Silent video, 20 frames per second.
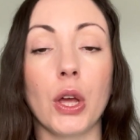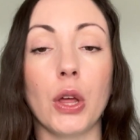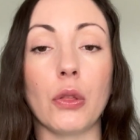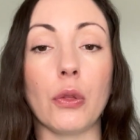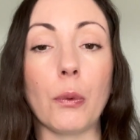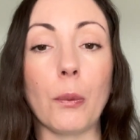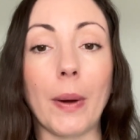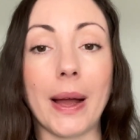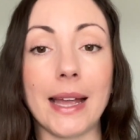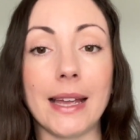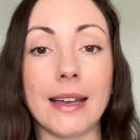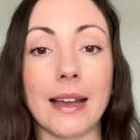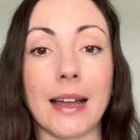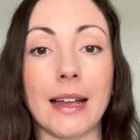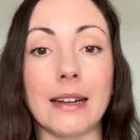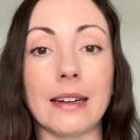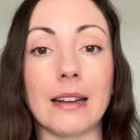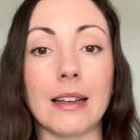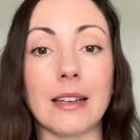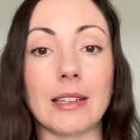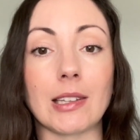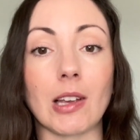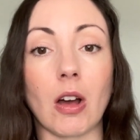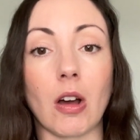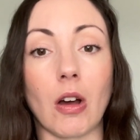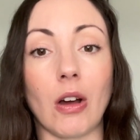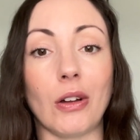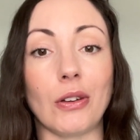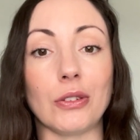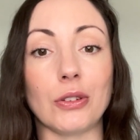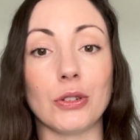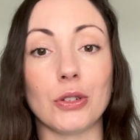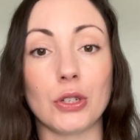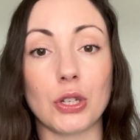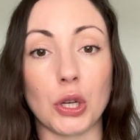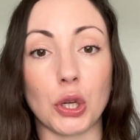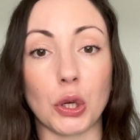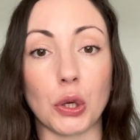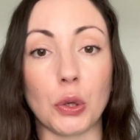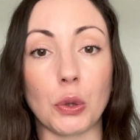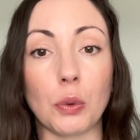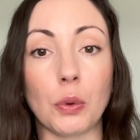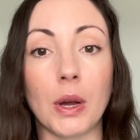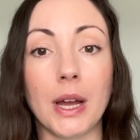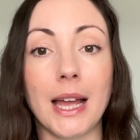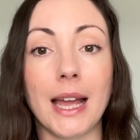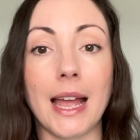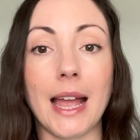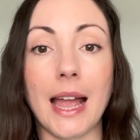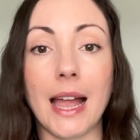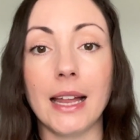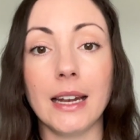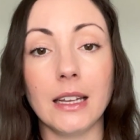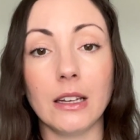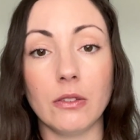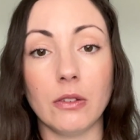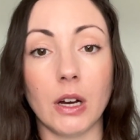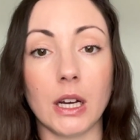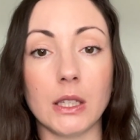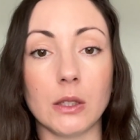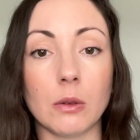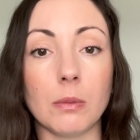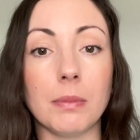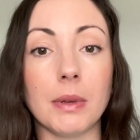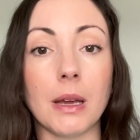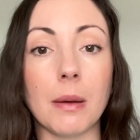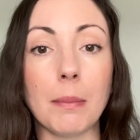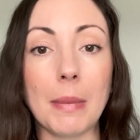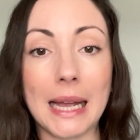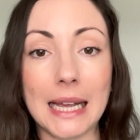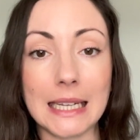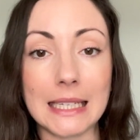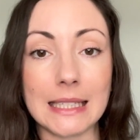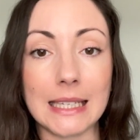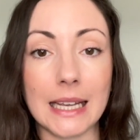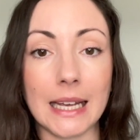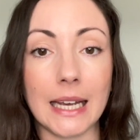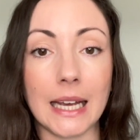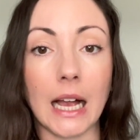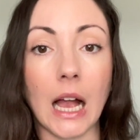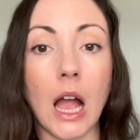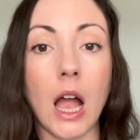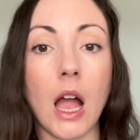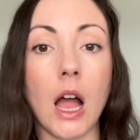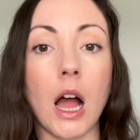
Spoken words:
The weight gain is hard too. Any advice would be amazing.